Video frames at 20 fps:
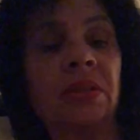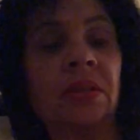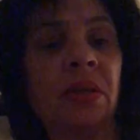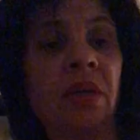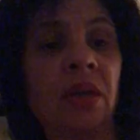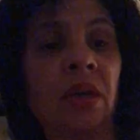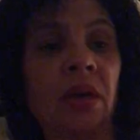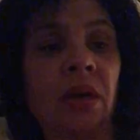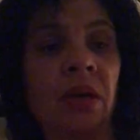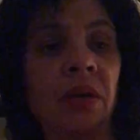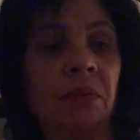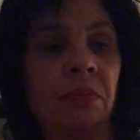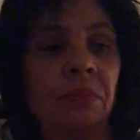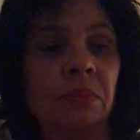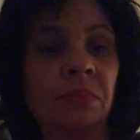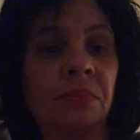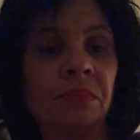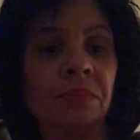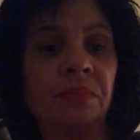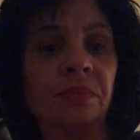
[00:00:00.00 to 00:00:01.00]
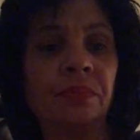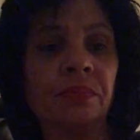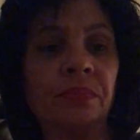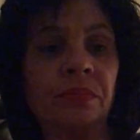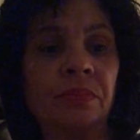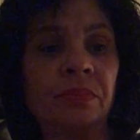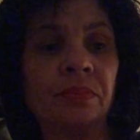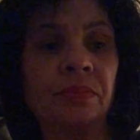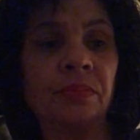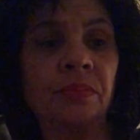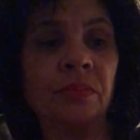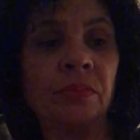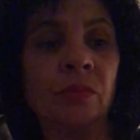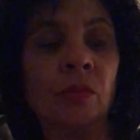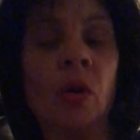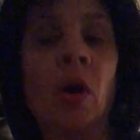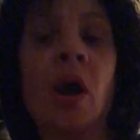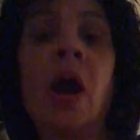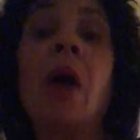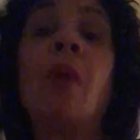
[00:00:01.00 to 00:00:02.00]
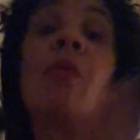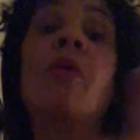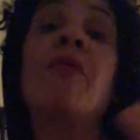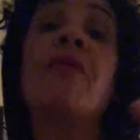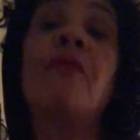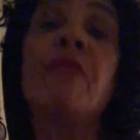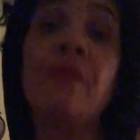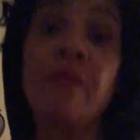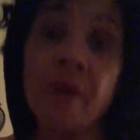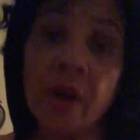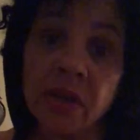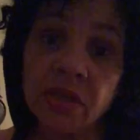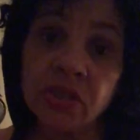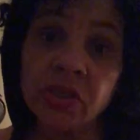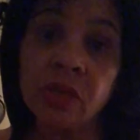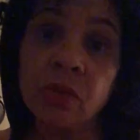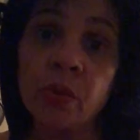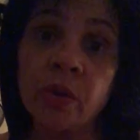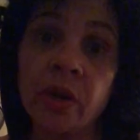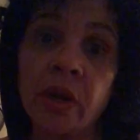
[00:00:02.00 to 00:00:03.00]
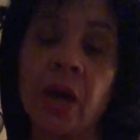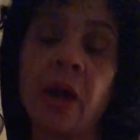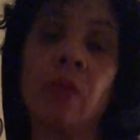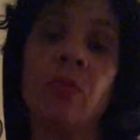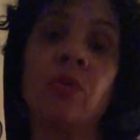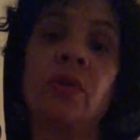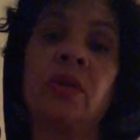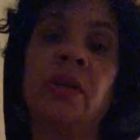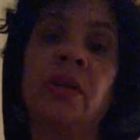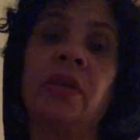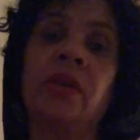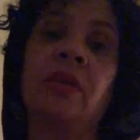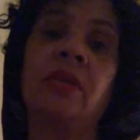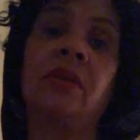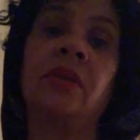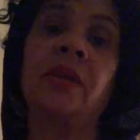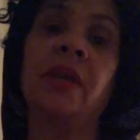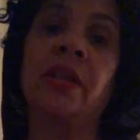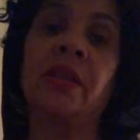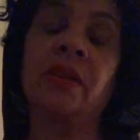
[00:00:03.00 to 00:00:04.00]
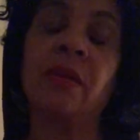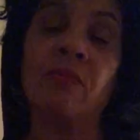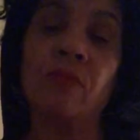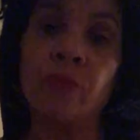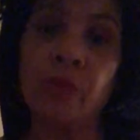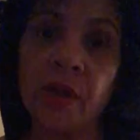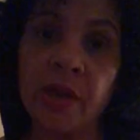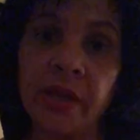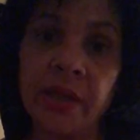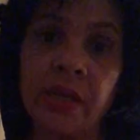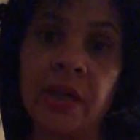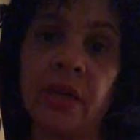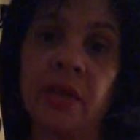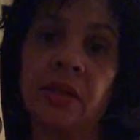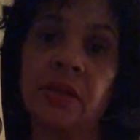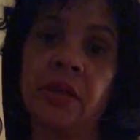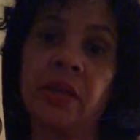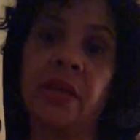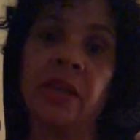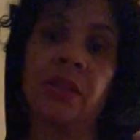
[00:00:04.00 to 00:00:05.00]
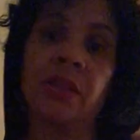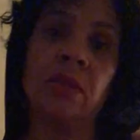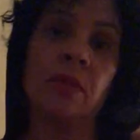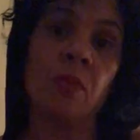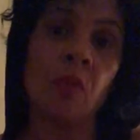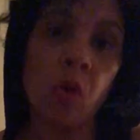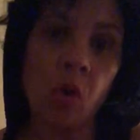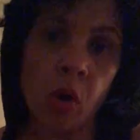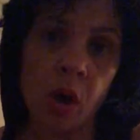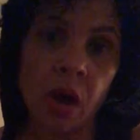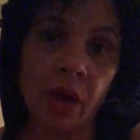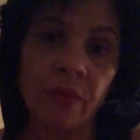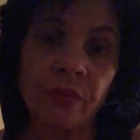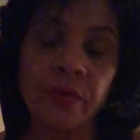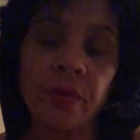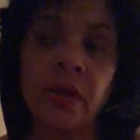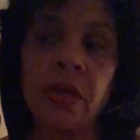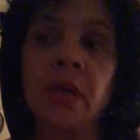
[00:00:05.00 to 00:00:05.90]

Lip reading: Well, I will function where I would get them ready and get them off,